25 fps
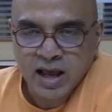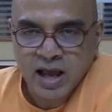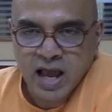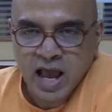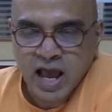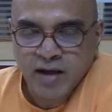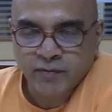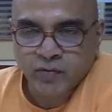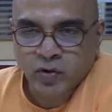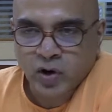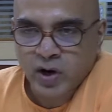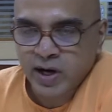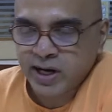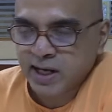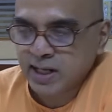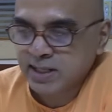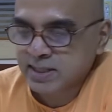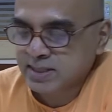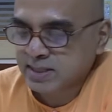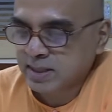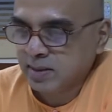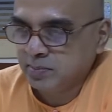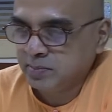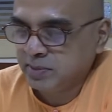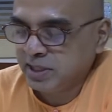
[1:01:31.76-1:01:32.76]
avoiding
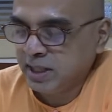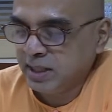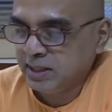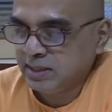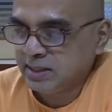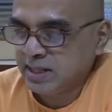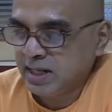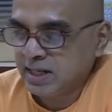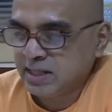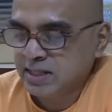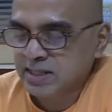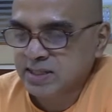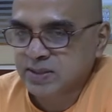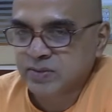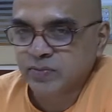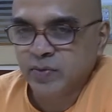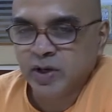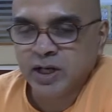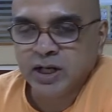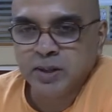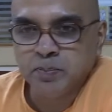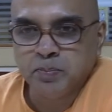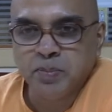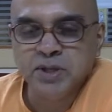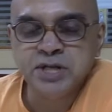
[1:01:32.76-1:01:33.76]
something that is
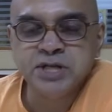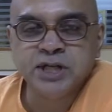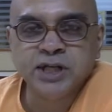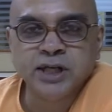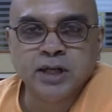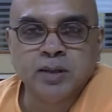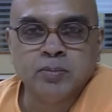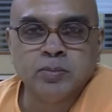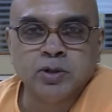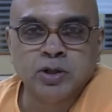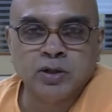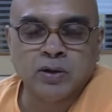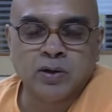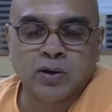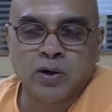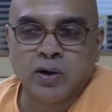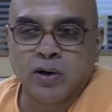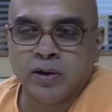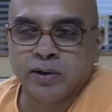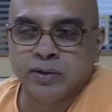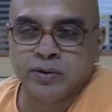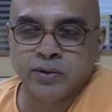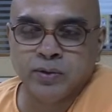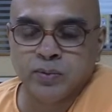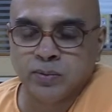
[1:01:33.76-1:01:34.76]
very pitiable,
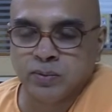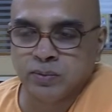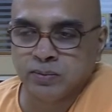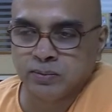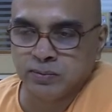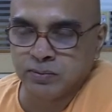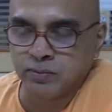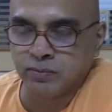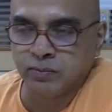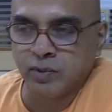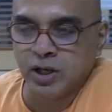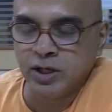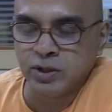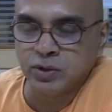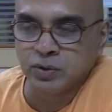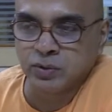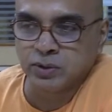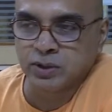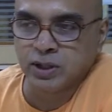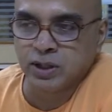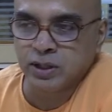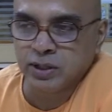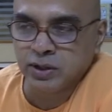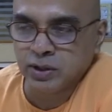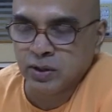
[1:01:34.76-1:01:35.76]
or you want to
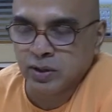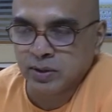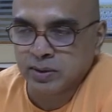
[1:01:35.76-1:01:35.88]
turn